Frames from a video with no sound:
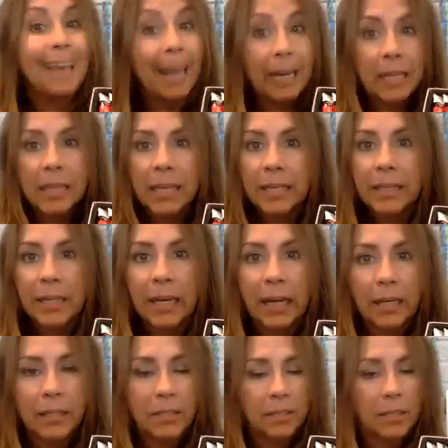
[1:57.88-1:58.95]
Anything that
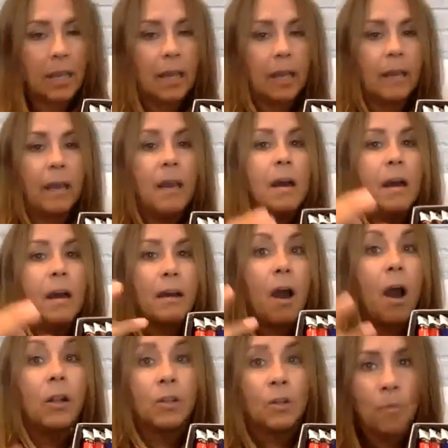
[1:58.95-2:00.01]
I say
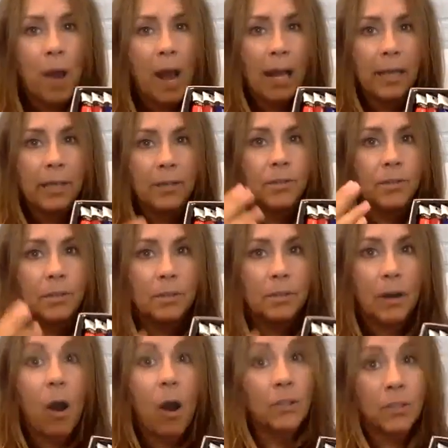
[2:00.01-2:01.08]
color-wise,
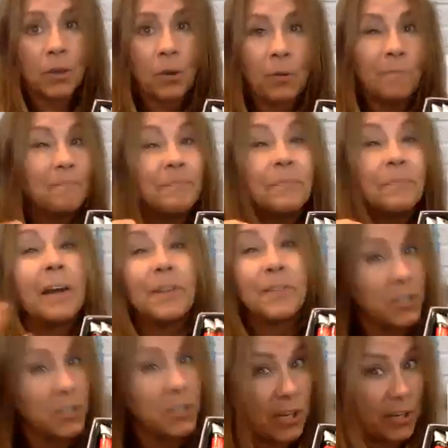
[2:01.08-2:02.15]
also a
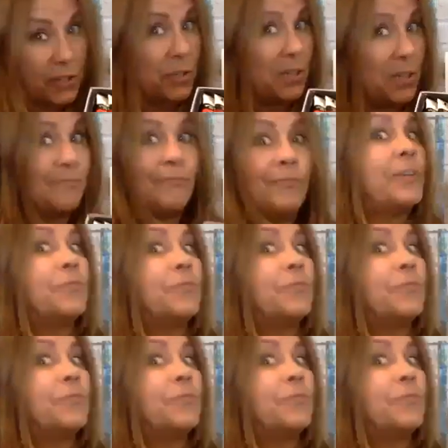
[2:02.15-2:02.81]
suggestion. Feel